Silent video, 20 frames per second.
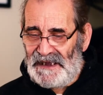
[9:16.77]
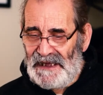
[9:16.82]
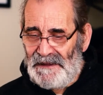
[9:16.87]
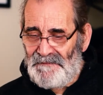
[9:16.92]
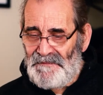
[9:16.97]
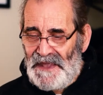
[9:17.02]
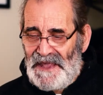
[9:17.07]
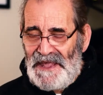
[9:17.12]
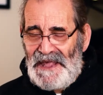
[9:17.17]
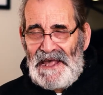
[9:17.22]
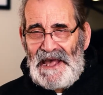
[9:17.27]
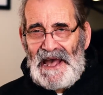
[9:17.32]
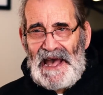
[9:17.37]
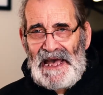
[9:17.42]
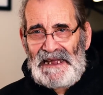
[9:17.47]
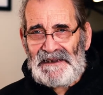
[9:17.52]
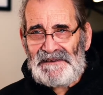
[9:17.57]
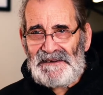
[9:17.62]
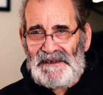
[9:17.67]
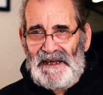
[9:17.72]

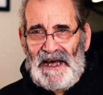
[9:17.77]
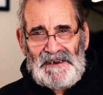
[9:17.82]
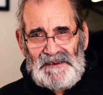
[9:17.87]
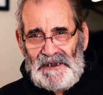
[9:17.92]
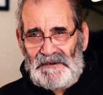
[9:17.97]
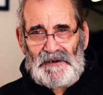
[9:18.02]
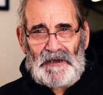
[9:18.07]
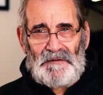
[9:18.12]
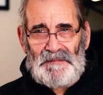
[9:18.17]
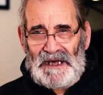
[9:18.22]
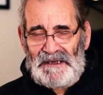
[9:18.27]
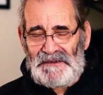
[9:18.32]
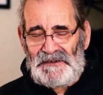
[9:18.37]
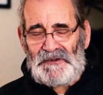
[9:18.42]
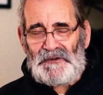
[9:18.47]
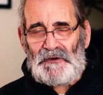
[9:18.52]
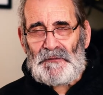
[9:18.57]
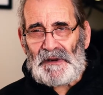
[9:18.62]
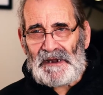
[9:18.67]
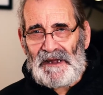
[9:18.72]
And I don't know about
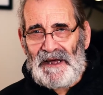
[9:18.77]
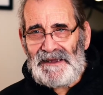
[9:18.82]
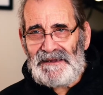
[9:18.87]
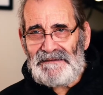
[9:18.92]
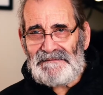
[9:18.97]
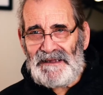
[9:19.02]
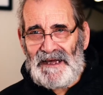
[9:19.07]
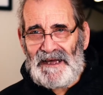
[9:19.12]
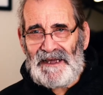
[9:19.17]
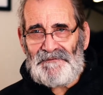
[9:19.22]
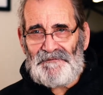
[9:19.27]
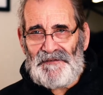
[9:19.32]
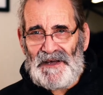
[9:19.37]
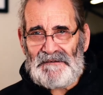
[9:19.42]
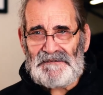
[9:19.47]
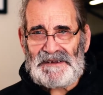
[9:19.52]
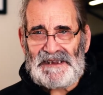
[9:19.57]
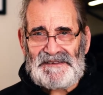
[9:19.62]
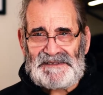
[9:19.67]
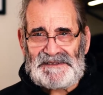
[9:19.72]
you, but I
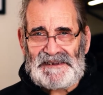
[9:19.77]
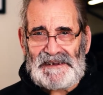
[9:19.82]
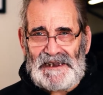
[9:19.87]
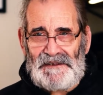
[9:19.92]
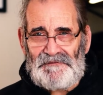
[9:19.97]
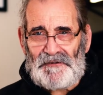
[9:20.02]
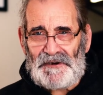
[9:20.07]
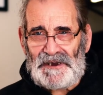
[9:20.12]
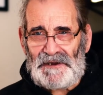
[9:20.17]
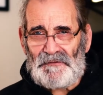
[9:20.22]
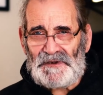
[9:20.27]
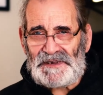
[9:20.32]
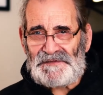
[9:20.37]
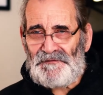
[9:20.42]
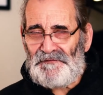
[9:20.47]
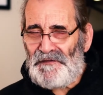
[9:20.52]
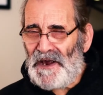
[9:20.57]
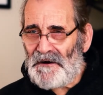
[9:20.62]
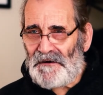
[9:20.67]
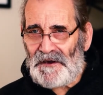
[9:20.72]
found his delivery was
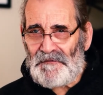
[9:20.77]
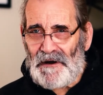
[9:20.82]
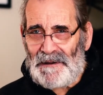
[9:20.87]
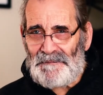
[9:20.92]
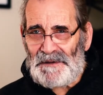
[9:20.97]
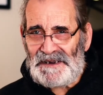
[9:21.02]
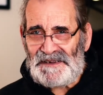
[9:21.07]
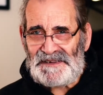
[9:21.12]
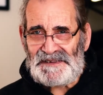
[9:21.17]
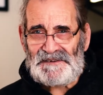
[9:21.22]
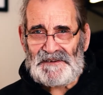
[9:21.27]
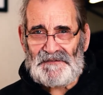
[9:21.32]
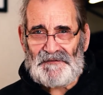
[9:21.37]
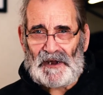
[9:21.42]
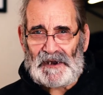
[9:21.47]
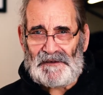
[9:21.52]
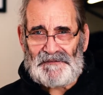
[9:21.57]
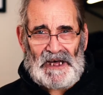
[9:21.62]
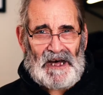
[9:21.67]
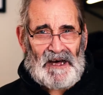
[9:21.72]
very reminiscent of
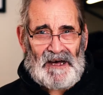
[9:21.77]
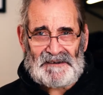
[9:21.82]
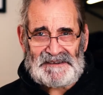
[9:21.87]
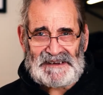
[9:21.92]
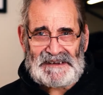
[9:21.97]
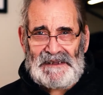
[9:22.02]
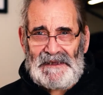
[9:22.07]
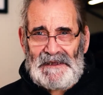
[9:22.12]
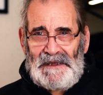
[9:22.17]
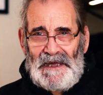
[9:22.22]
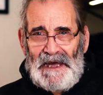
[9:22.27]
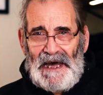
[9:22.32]
Oliver Hardy,